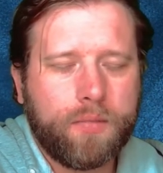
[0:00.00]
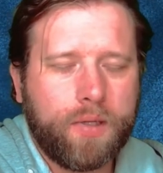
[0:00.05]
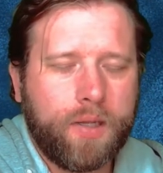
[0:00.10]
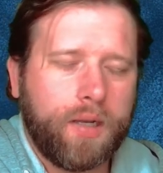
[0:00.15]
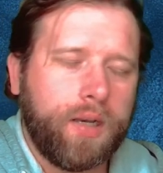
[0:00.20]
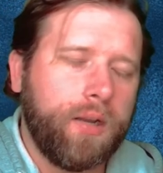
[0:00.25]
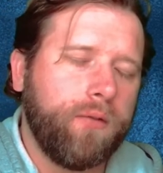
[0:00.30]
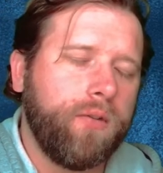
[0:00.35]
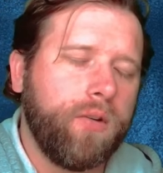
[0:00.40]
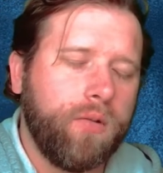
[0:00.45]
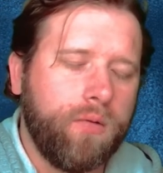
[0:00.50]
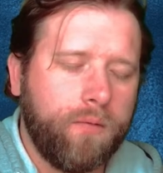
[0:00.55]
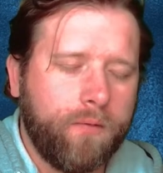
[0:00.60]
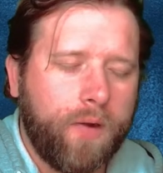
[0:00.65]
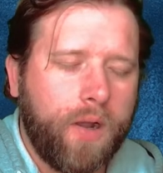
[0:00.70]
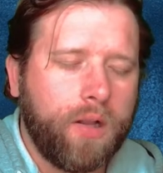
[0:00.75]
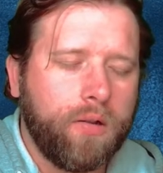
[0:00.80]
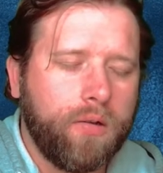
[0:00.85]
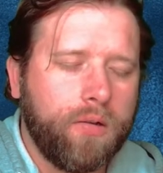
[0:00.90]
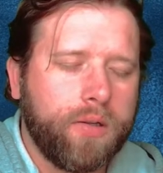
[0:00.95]
and if you
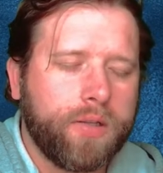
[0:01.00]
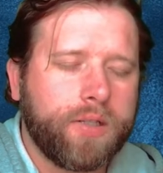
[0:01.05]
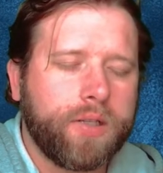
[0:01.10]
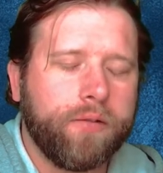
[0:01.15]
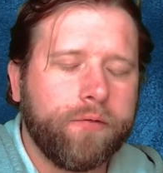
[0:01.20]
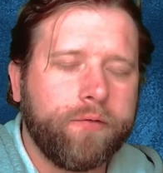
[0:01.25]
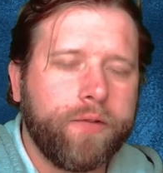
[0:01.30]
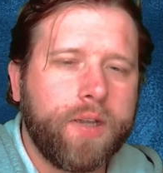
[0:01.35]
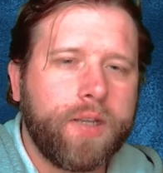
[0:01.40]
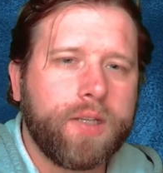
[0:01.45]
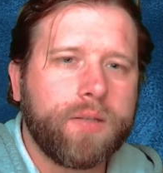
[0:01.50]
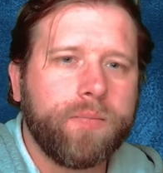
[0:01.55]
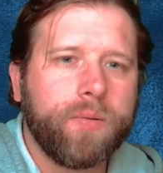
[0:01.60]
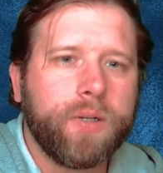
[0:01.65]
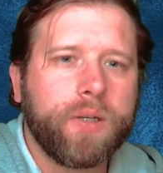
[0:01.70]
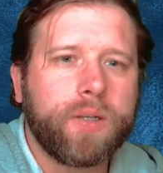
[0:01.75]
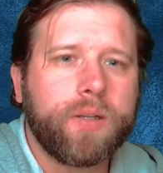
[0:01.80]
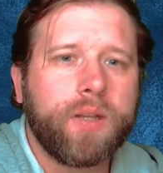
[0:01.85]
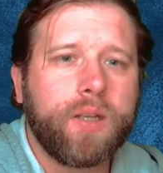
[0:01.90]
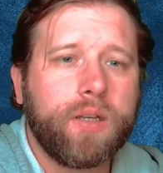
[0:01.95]
follow us on
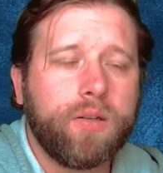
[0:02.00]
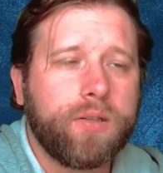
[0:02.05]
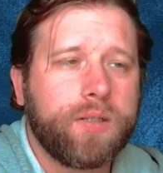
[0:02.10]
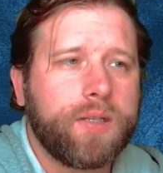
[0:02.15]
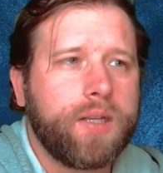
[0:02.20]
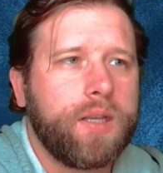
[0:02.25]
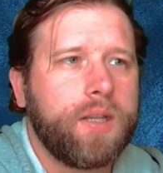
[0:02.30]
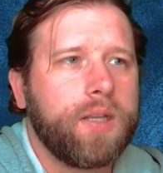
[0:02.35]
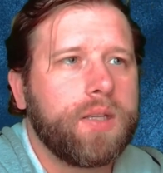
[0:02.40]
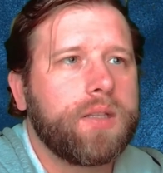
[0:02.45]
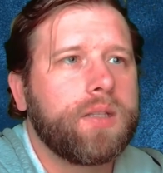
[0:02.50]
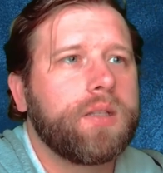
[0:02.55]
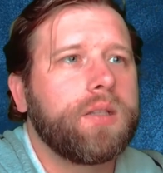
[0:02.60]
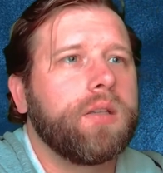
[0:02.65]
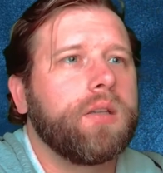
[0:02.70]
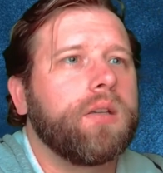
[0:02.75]
Facebook, then you see this.